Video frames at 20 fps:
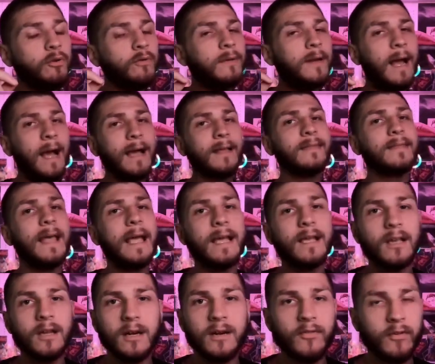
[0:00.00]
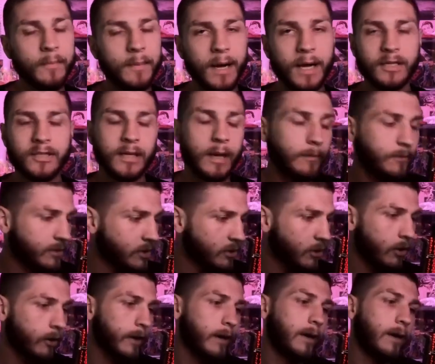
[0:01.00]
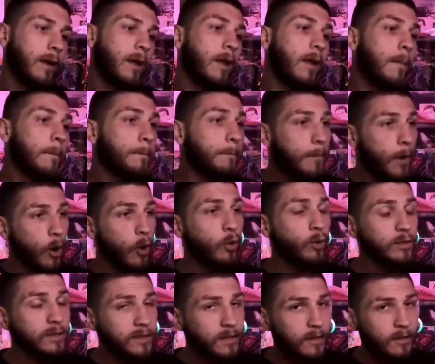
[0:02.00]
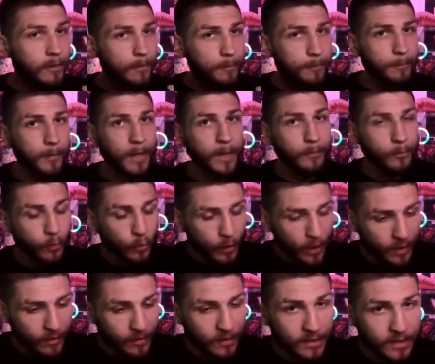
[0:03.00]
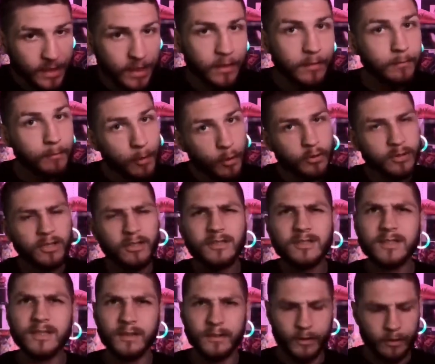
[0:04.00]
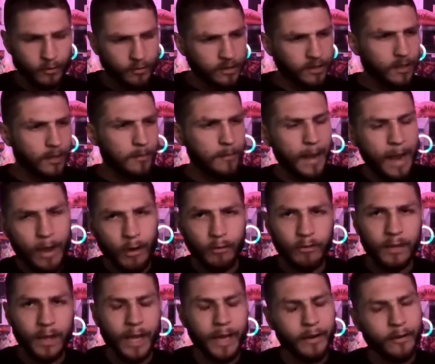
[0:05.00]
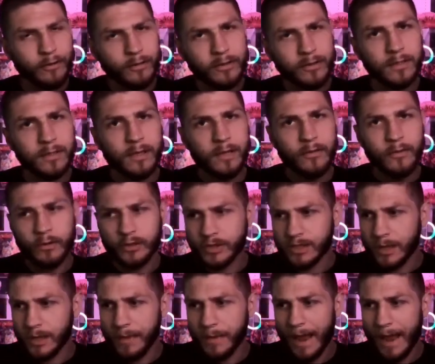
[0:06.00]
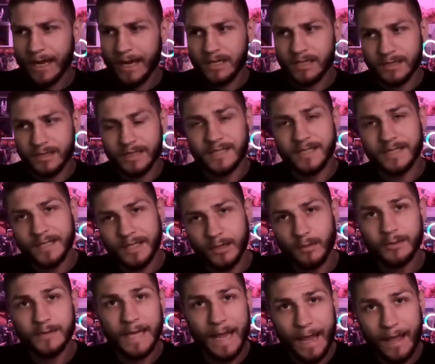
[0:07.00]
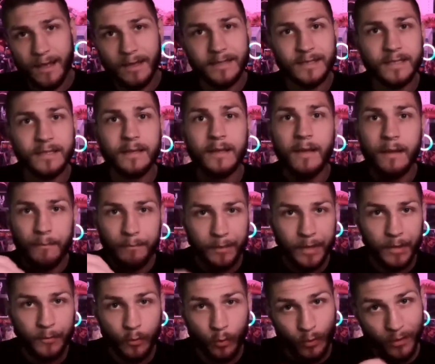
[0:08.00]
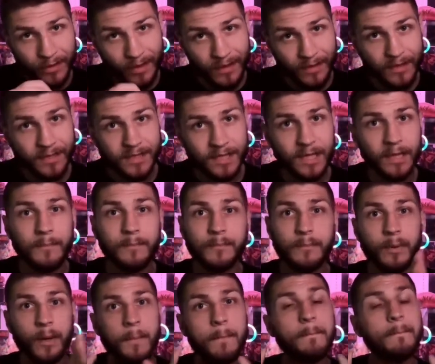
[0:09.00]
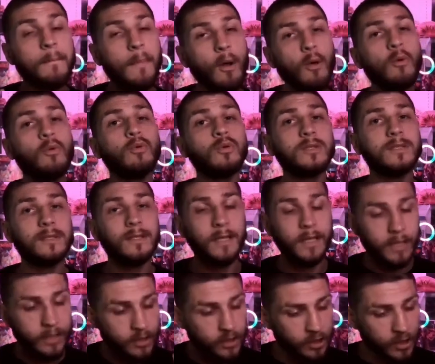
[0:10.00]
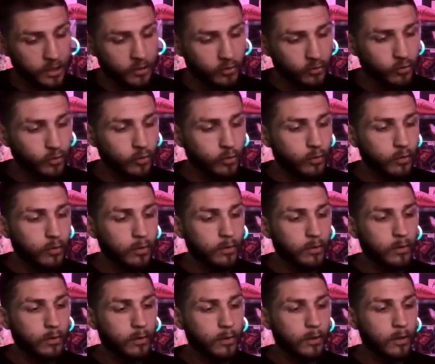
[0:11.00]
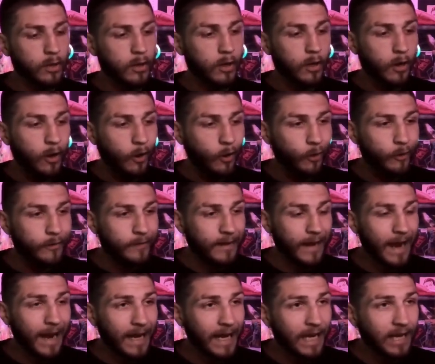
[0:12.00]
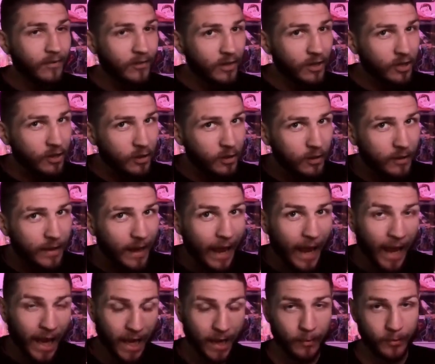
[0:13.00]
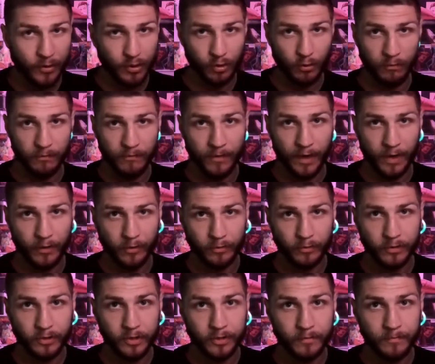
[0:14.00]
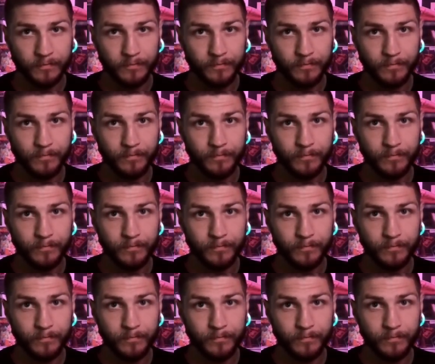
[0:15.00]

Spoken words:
when you're not that good of a boxer, I'm sorry. Most of the people in the scene, there's some outliers, there's some actually skilled, talented people within the scene, but most, in general, are not even good amateur fighters.